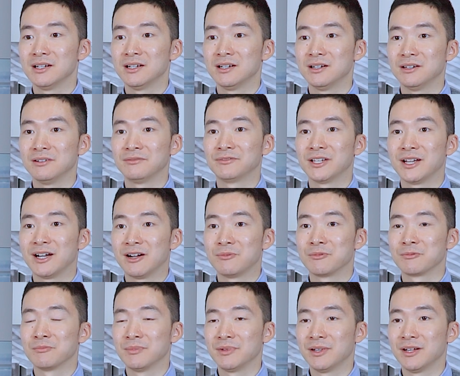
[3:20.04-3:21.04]
of the
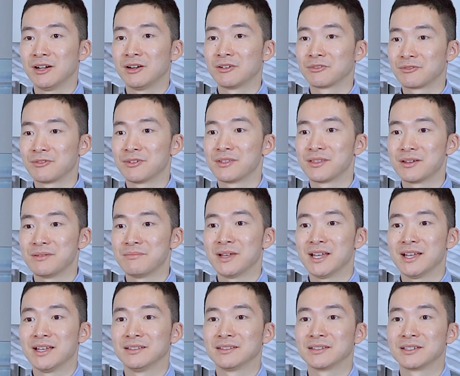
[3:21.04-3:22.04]
algorithm
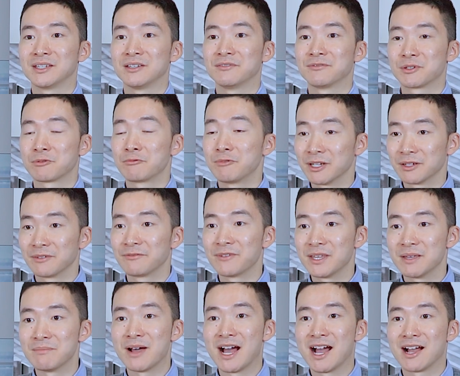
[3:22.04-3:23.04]
and gives quick
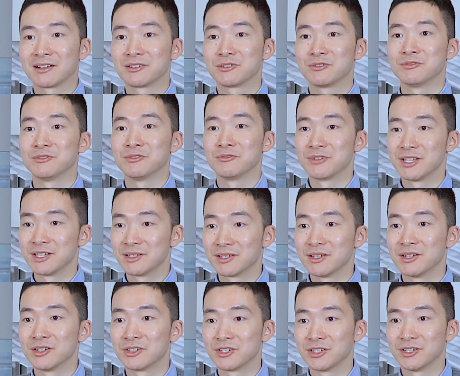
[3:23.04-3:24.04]
feedback to the
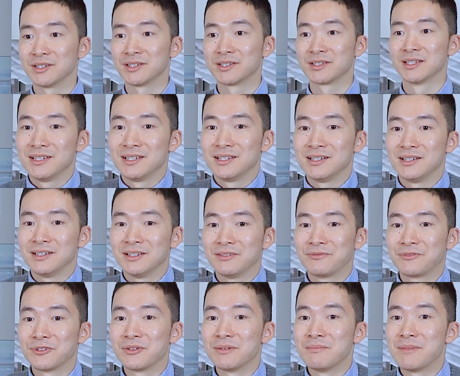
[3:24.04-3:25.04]
researchers.
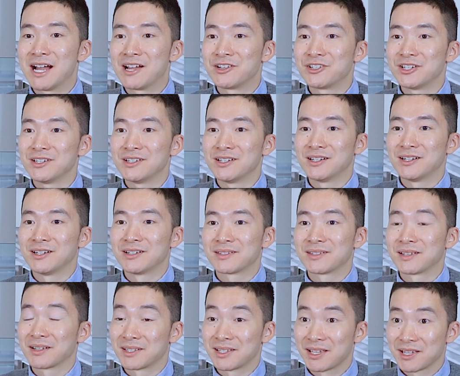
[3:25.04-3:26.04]
If you imagine a
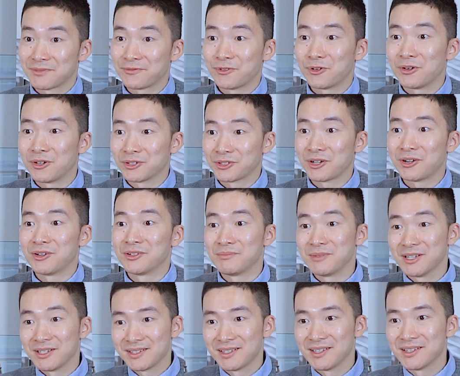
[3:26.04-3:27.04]
successful
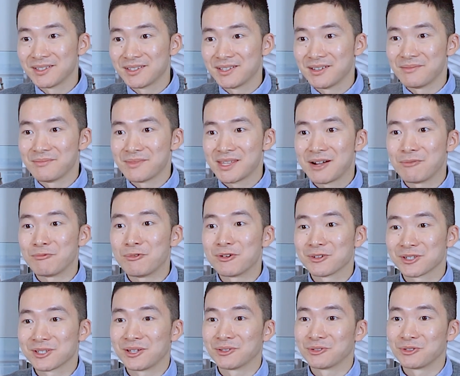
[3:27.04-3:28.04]
autonomous system that
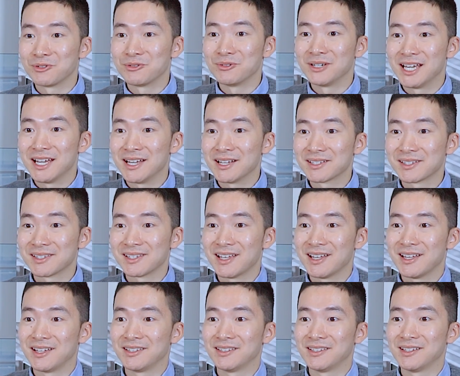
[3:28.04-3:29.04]
walks on two legs,
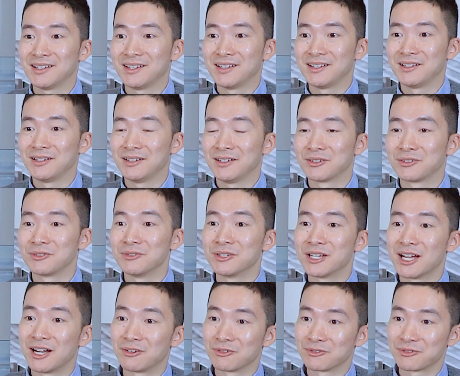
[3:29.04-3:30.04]
and a good
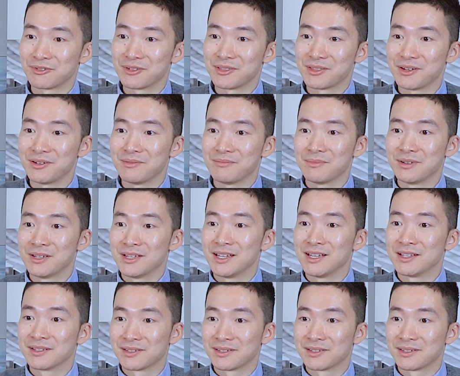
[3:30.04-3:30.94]
algorithm and